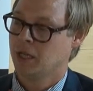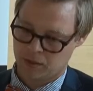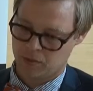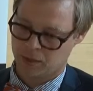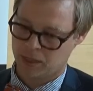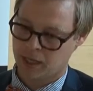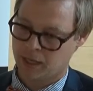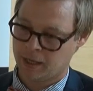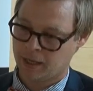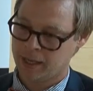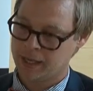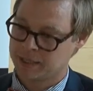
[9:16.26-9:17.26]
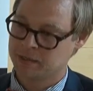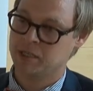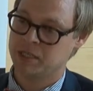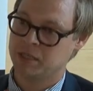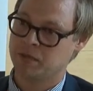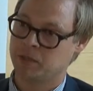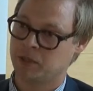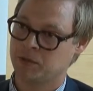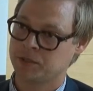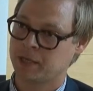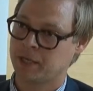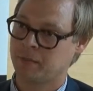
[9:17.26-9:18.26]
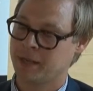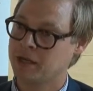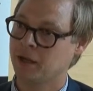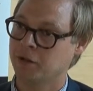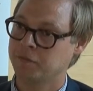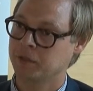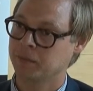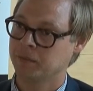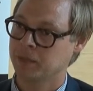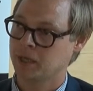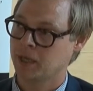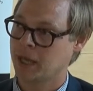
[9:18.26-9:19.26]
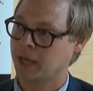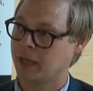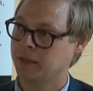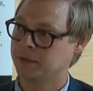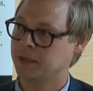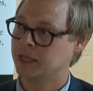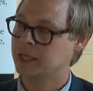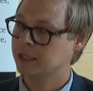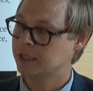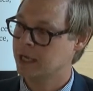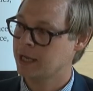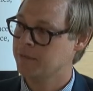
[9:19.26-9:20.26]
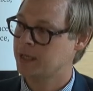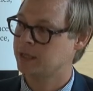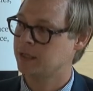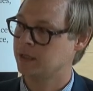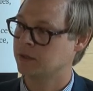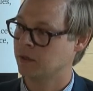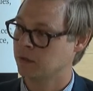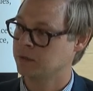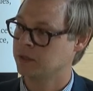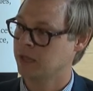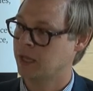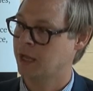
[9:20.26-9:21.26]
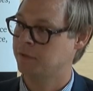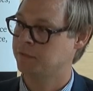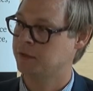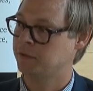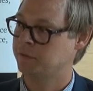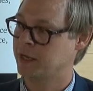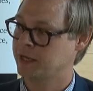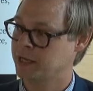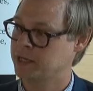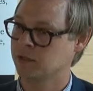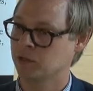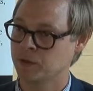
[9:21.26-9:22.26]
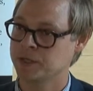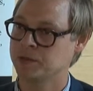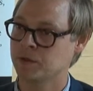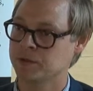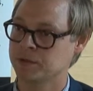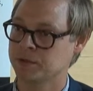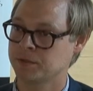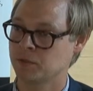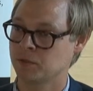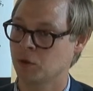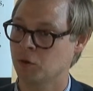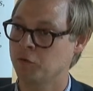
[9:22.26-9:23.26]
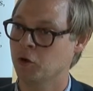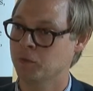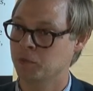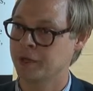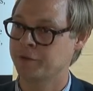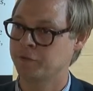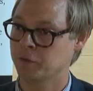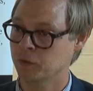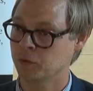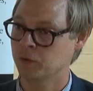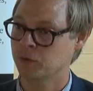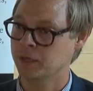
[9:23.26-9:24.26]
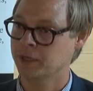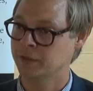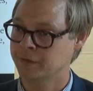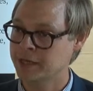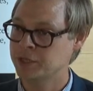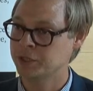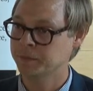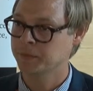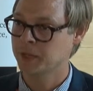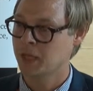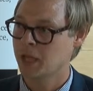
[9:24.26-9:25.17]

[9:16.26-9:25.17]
Good. SMEs, because there are many of them, and they claim that they don't have the financial resources to go for a breakthrough innovation.